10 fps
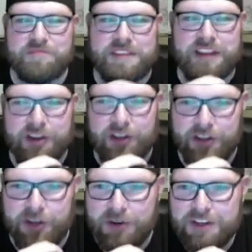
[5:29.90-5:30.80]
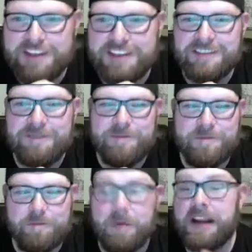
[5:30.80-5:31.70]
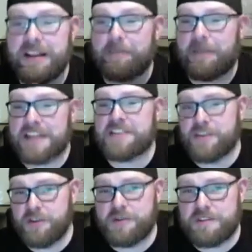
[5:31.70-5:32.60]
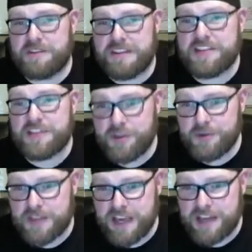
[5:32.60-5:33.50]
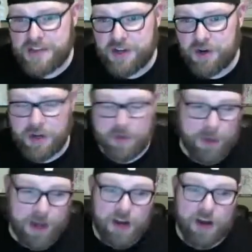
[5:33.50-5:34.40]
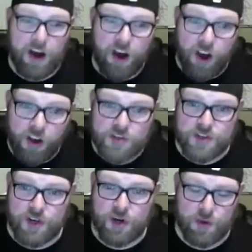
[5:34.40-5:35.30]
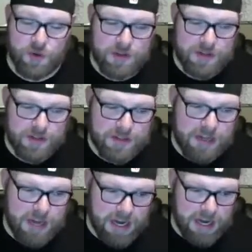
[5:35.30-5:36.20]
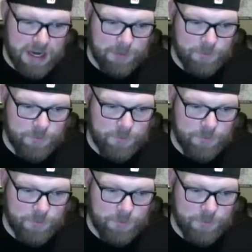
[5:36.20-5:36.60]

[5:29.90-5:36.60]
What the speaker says: There you go. But that's a use case token. But also, Epix